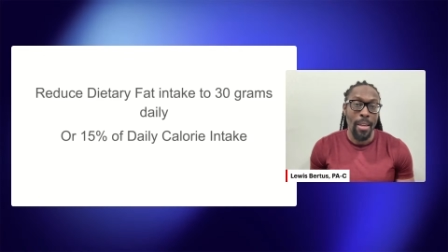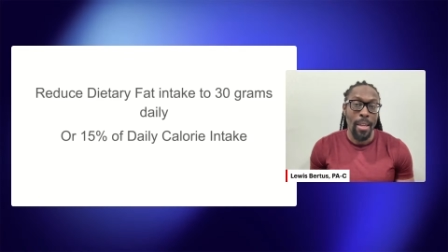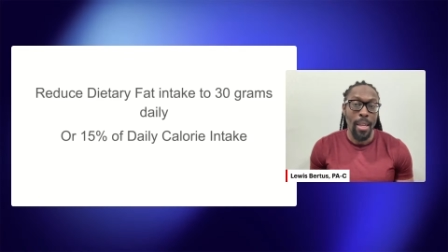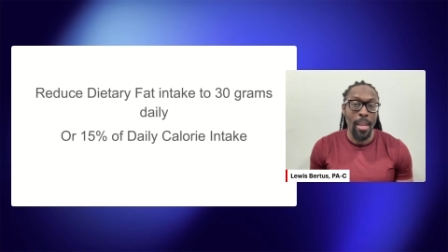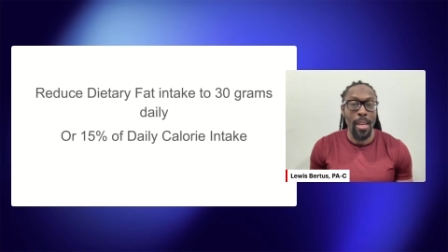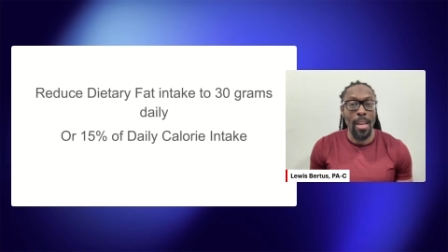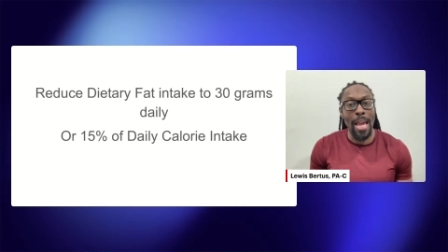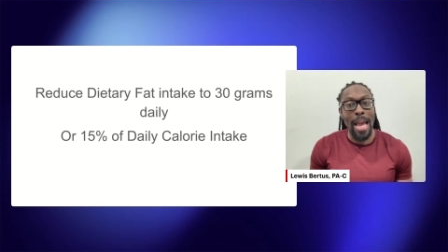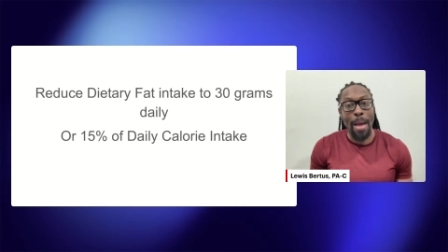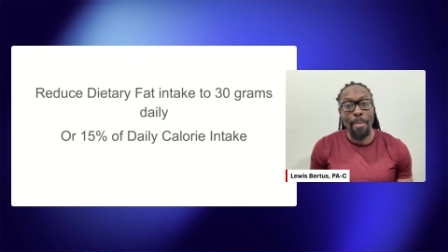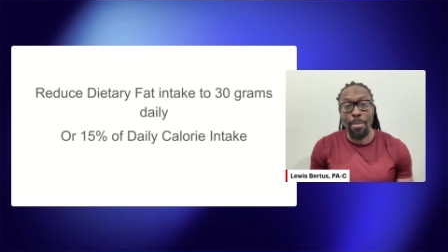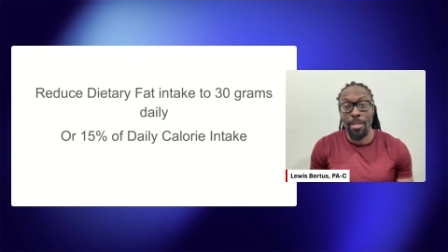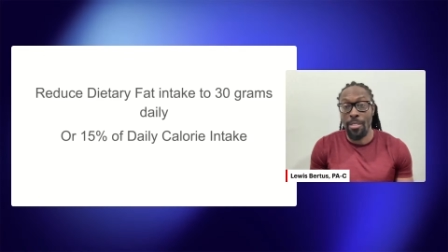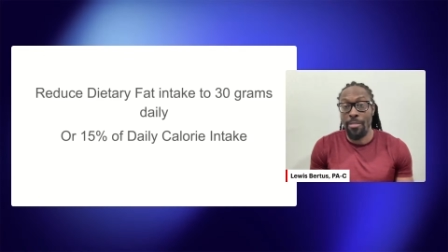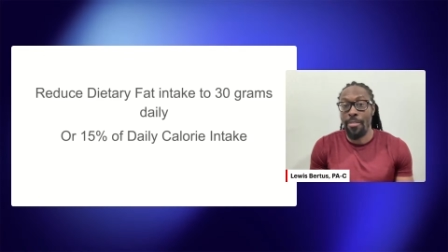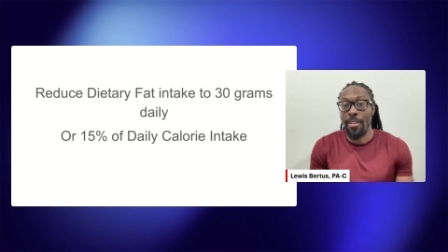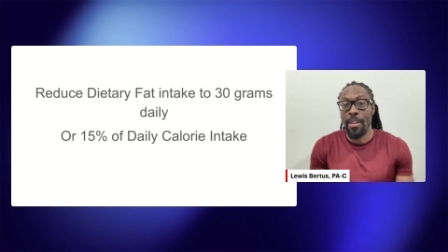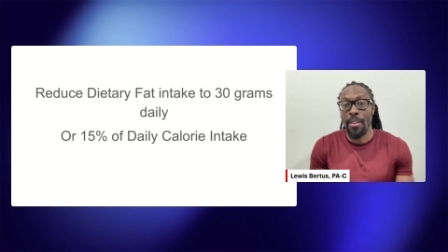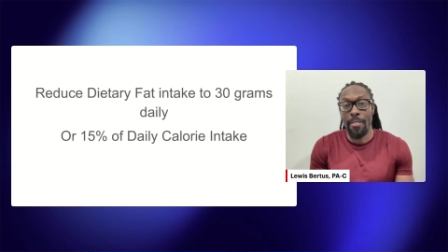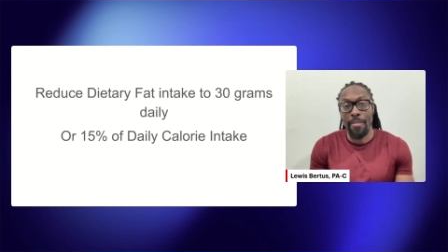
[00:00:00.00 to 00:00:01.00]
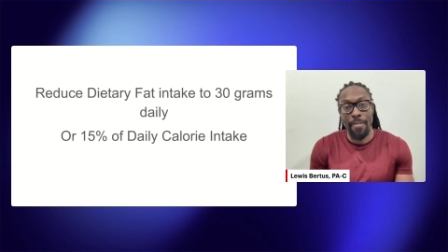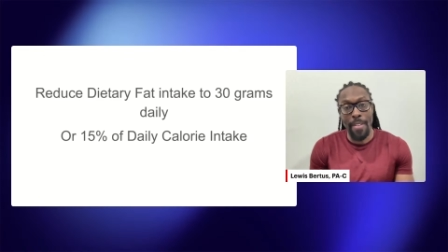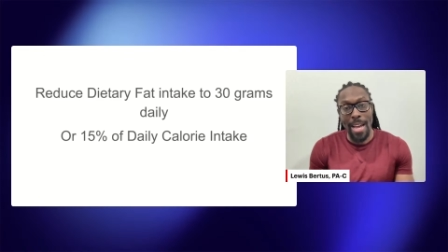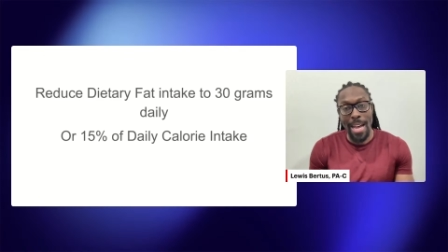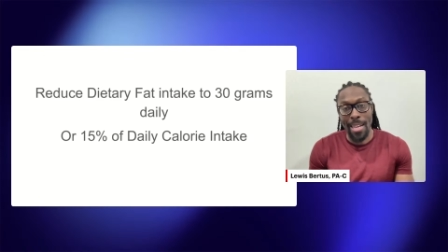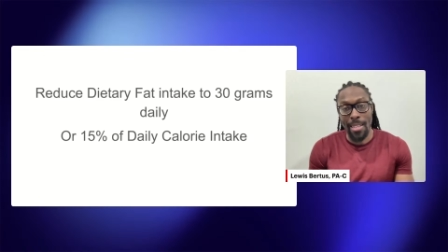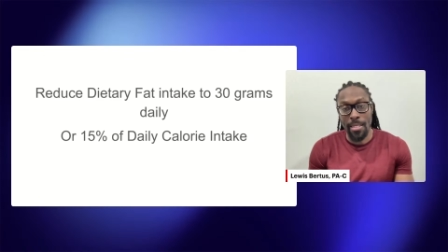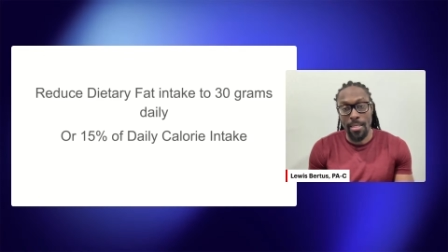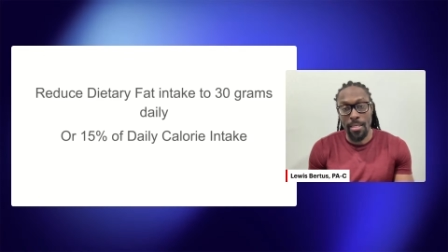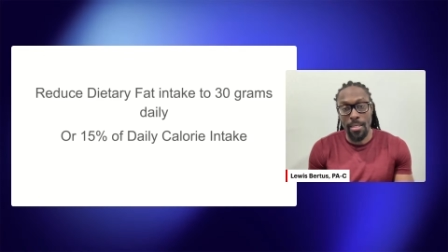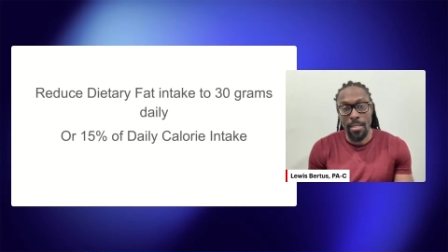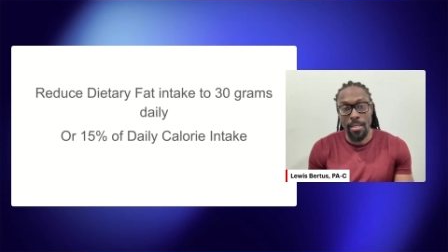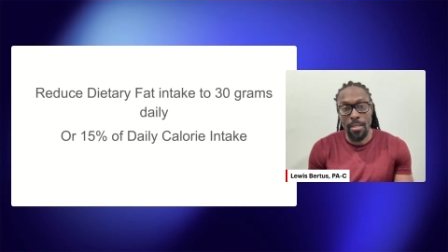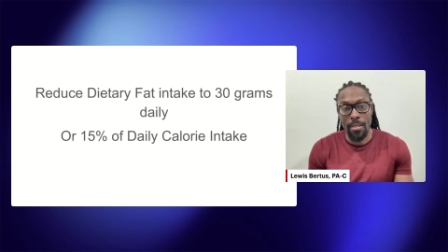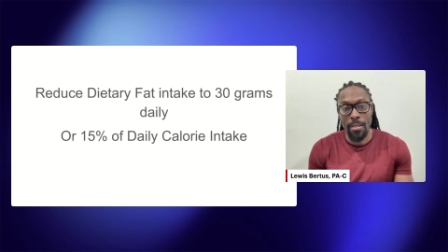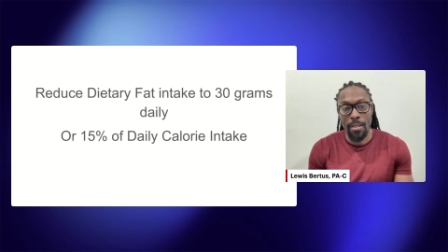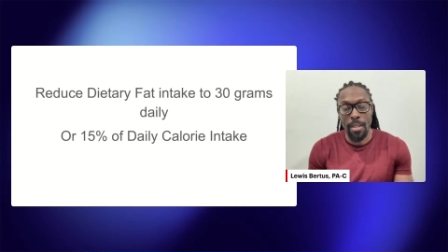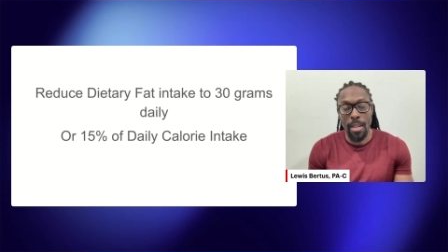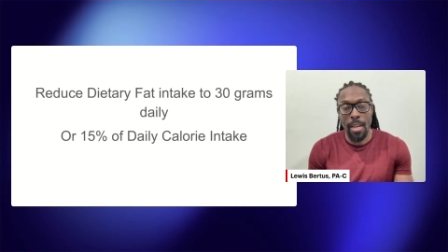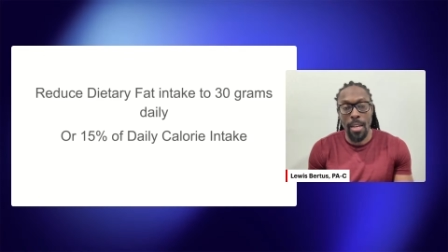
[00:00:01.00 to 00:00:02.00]
And it happens very fast,
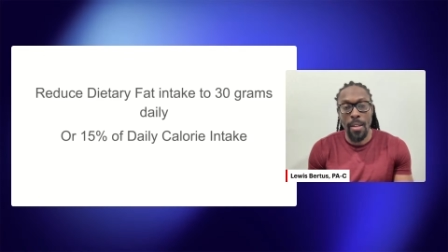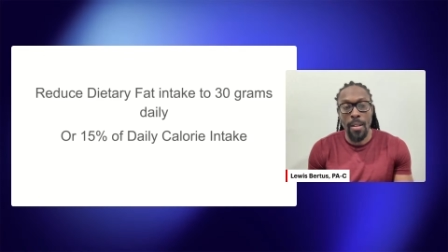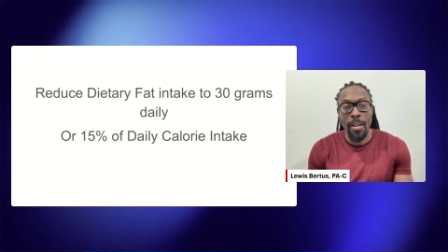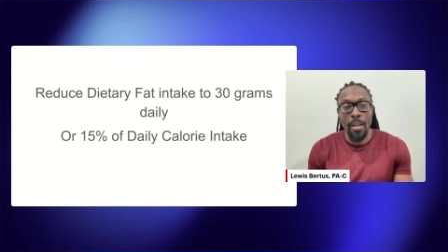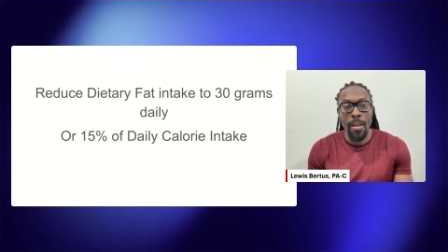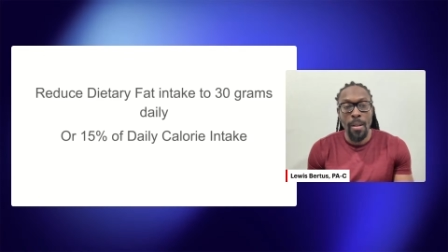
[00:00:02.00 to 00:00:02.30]
okay?